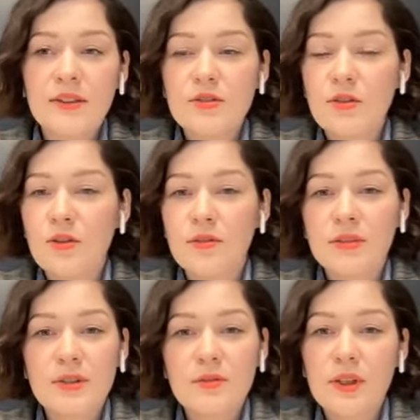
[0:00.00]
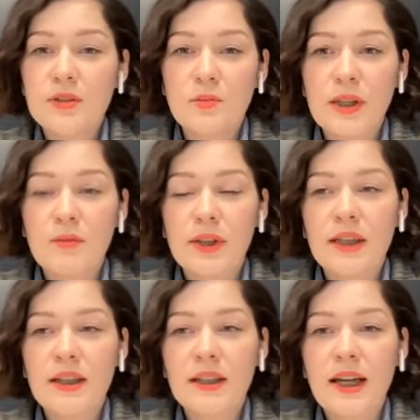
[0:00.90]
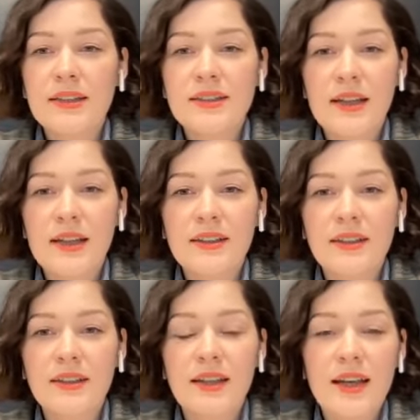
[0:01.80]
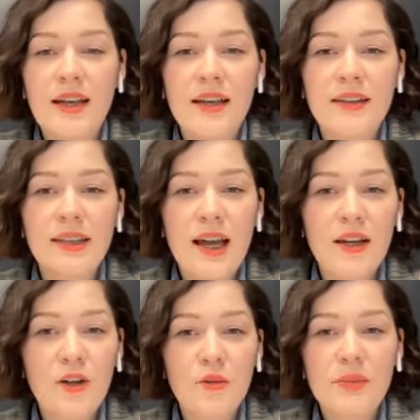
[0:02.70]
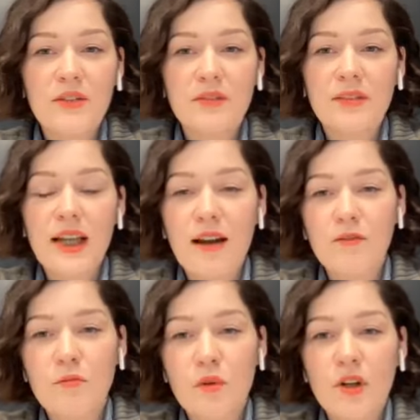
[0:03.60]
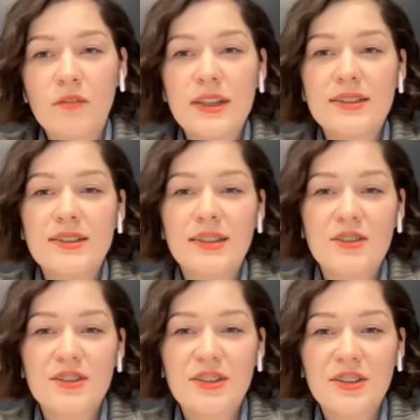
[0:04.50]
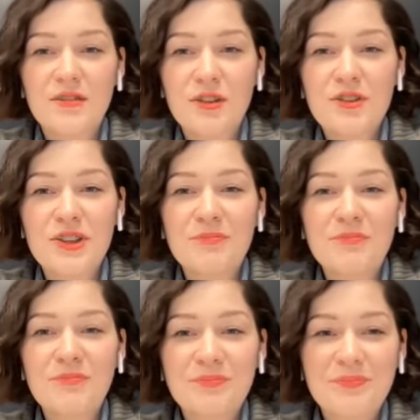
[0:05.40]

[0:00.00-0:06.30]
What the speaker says: So this was really, really exciting. And yeah, I hope that we will have more of these discussions in the future.